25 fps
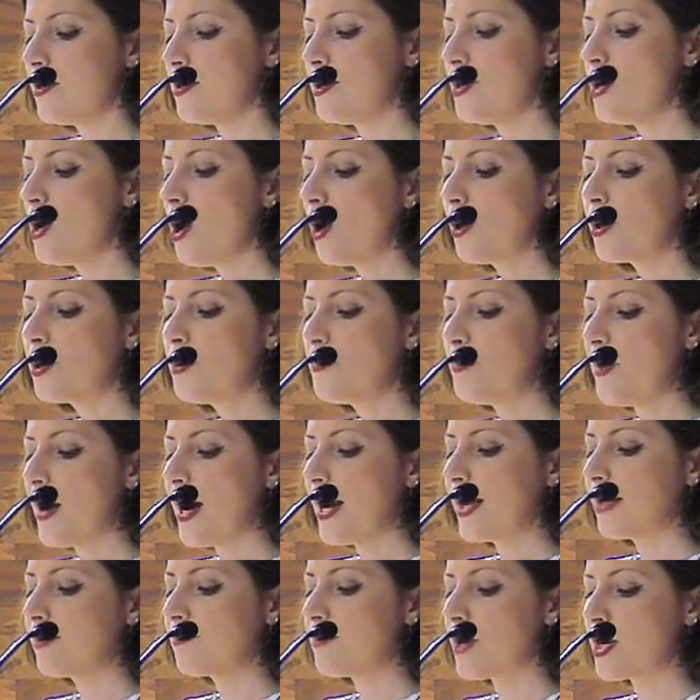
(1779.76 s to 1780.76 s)
The
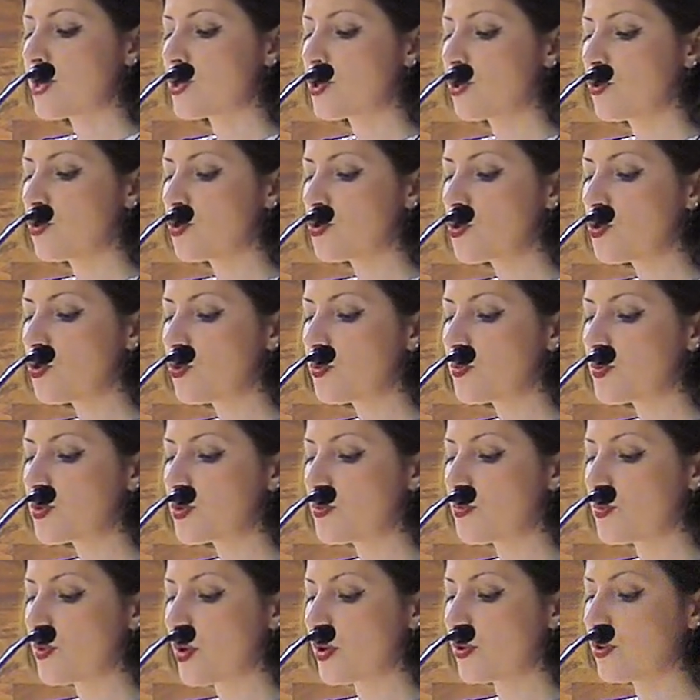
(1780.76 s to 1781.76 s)
occupying Russian
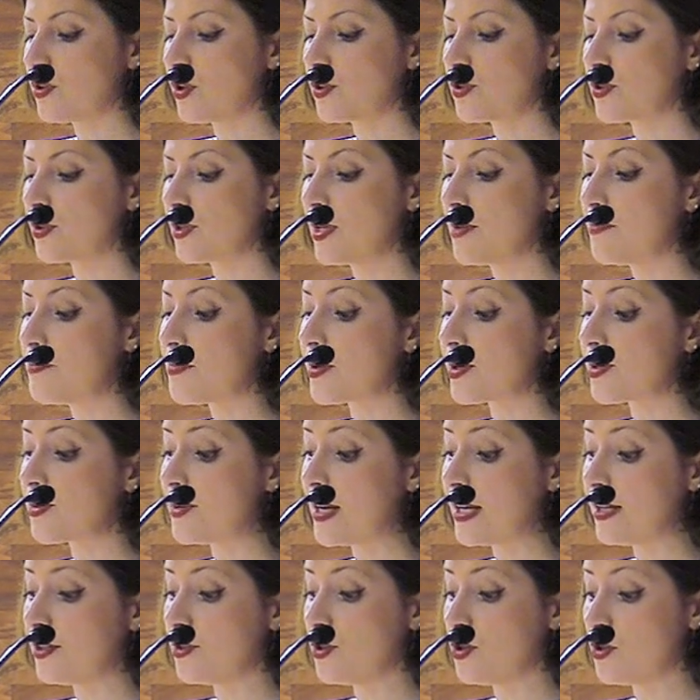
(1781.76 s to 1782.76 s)
troops brought not only
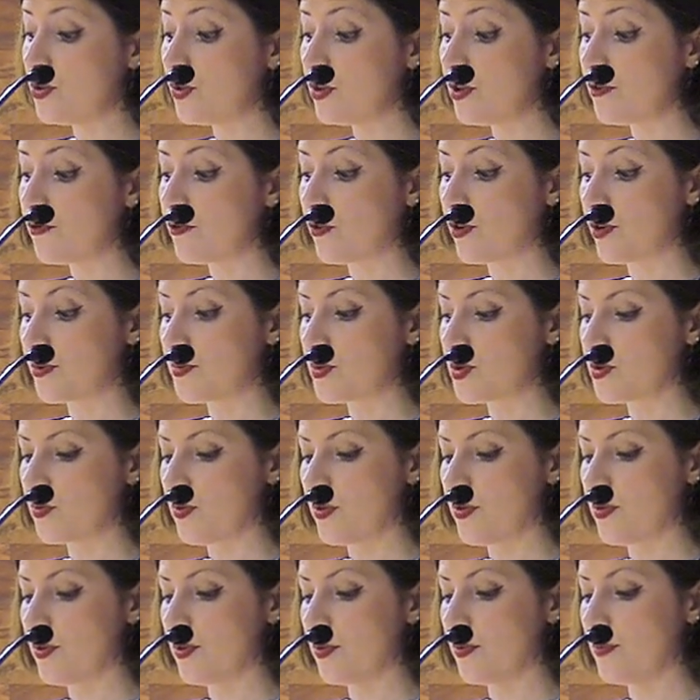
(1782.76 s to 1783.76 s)
parade uniforms
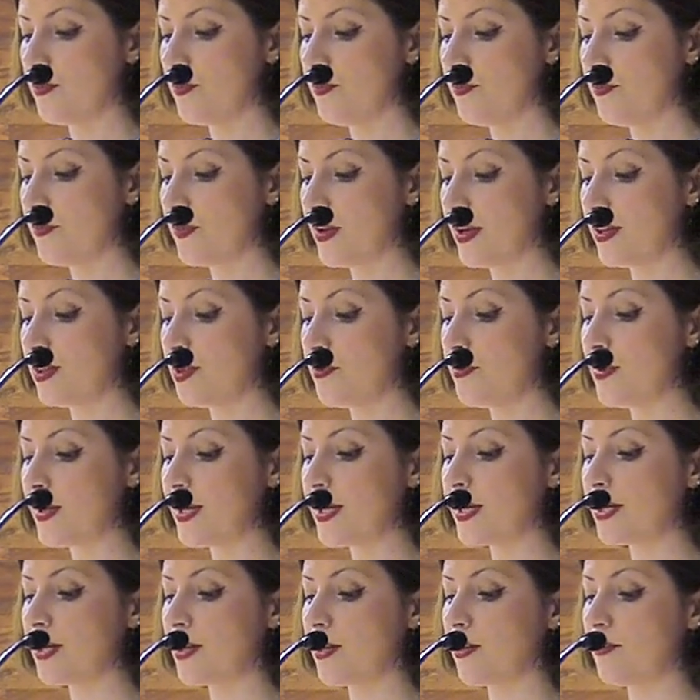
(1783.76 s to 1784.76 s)
with them at the
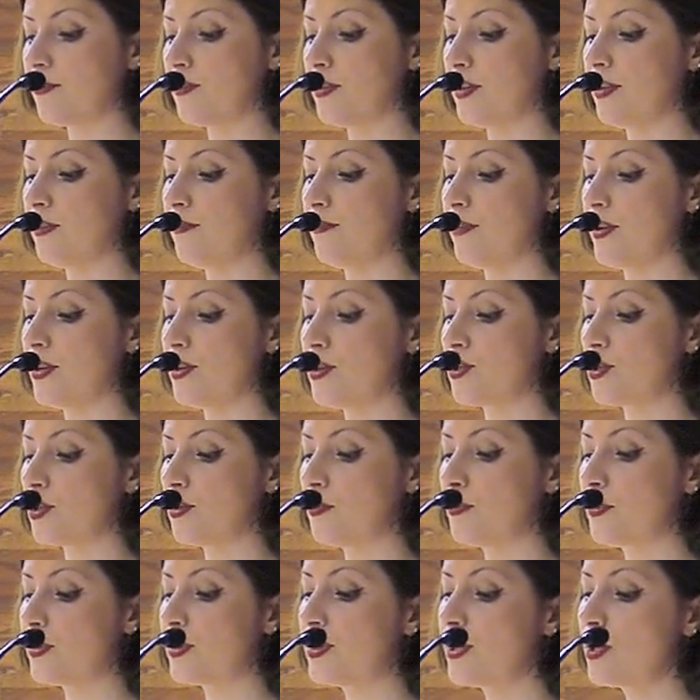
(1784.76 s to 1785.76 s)
beginning of the
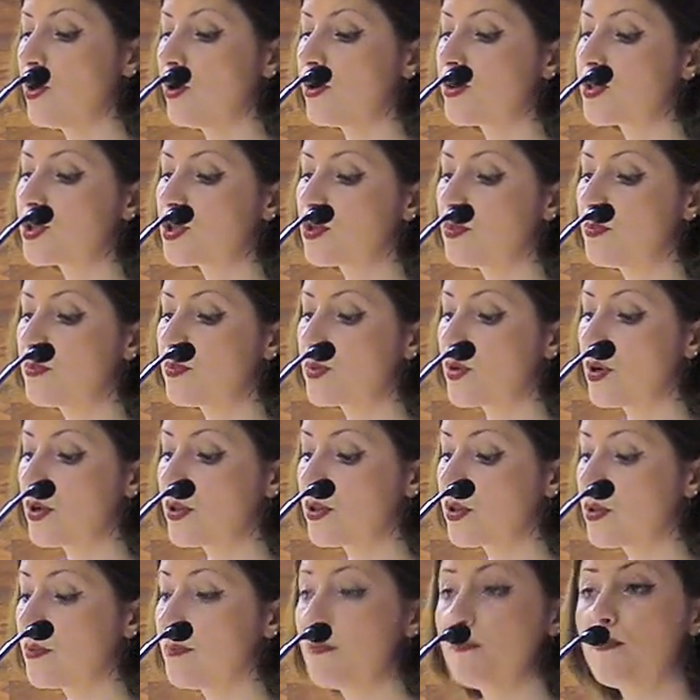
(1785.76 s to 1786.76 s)
invasion, but they also
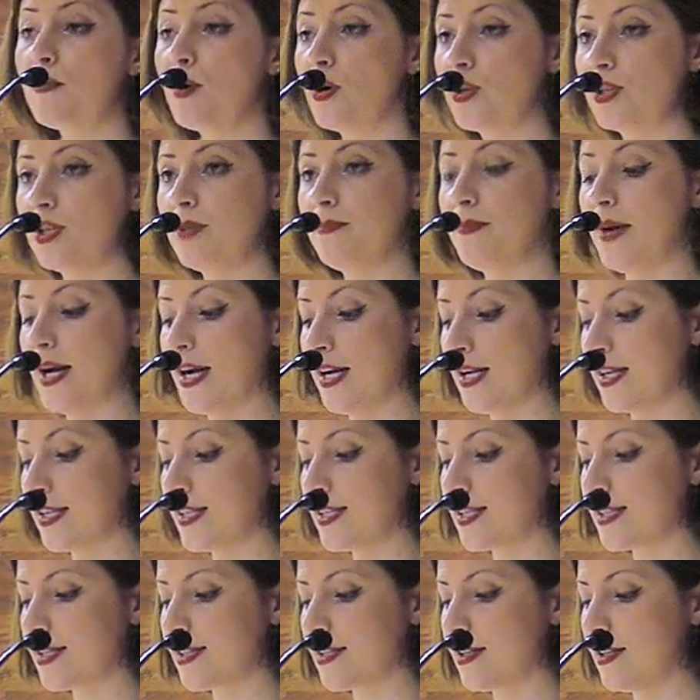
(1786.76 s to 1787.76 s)
brought body
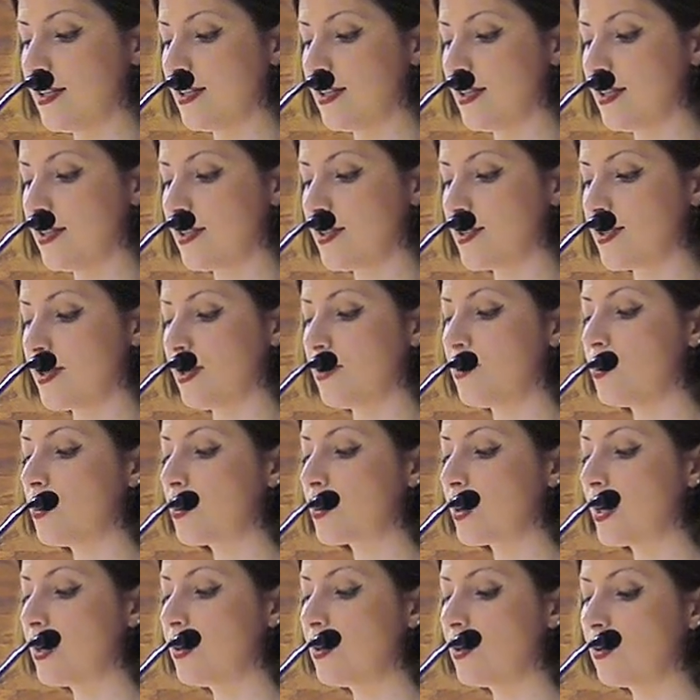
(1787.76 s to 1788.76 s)
bags, said
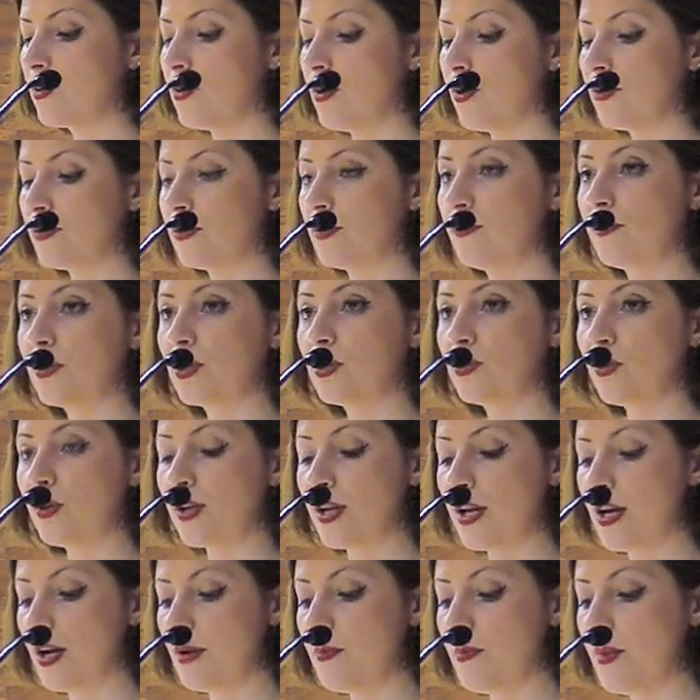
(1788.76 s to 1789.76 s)
Ukrainian author
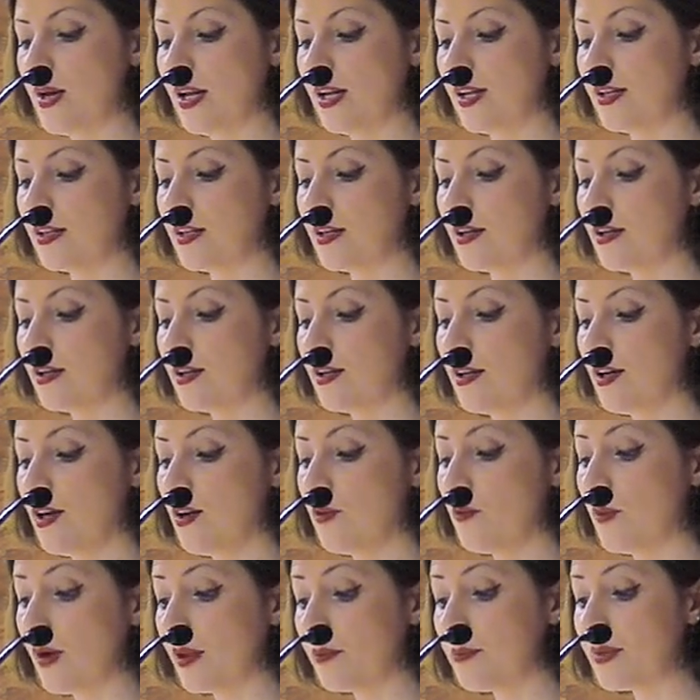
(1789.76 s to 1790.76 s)
Victoria Amelina,
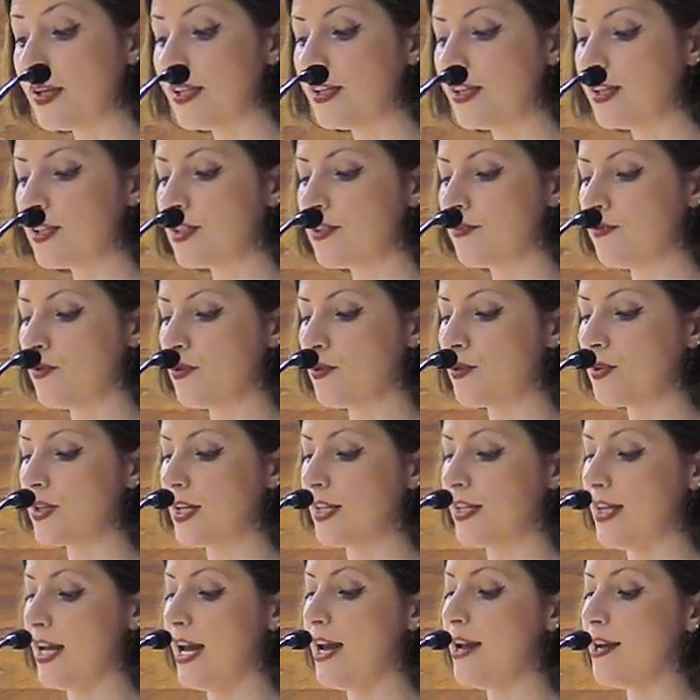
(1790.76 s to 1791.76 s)
while being interviewed
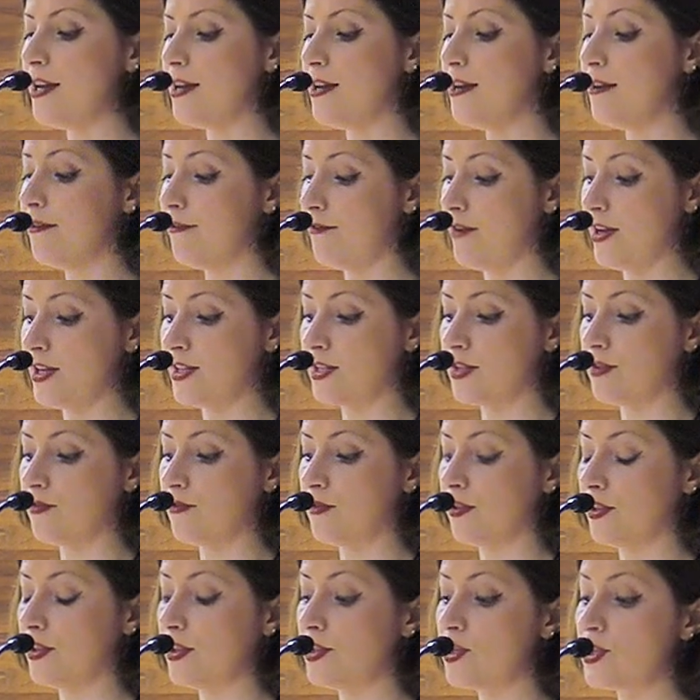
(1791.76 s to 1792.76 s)
at Hay
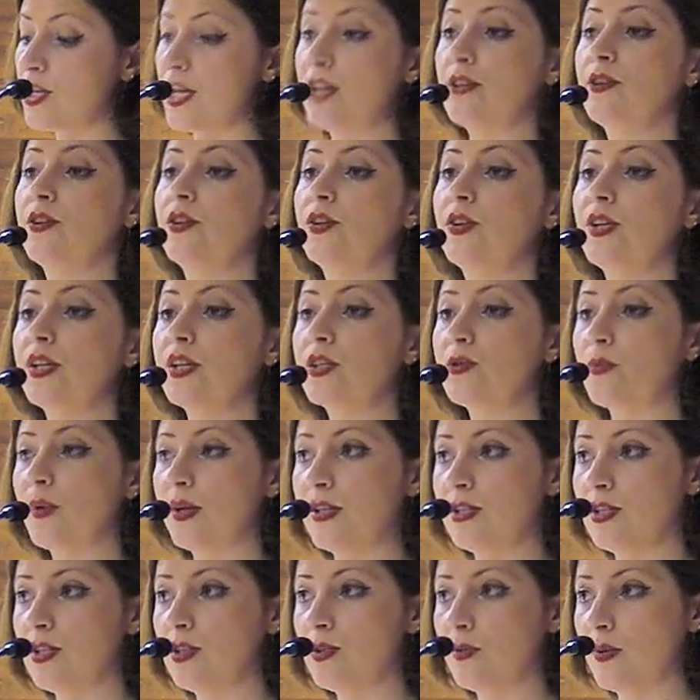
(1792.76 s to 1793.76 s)
Festival in January
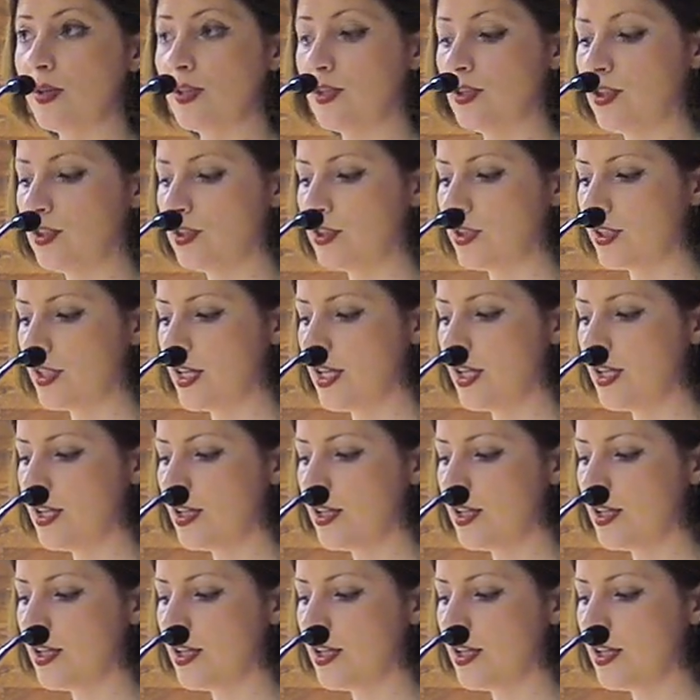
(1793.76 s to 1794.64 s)
2023.